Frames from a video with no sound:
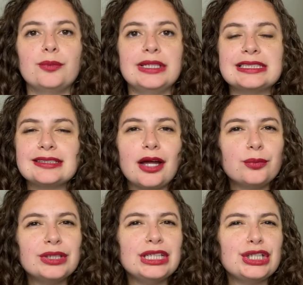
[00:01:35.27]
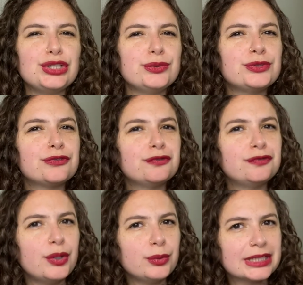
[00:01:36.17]
It's not really a huge
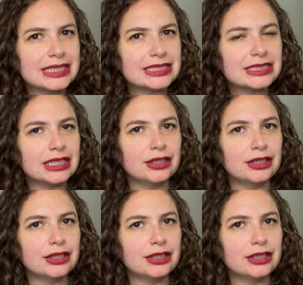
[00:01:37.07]
focus